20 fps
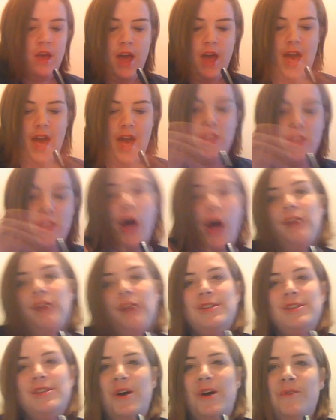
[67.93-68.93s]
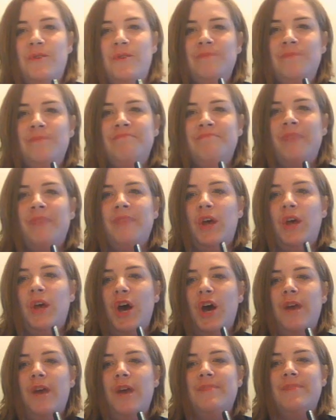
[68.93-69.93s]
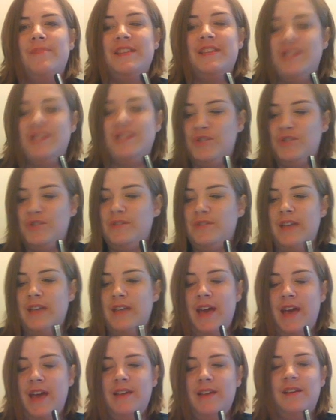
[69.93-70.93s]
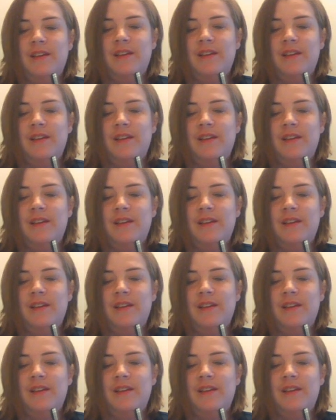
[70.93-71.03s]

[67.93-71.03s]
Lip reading: And also, this Tuesday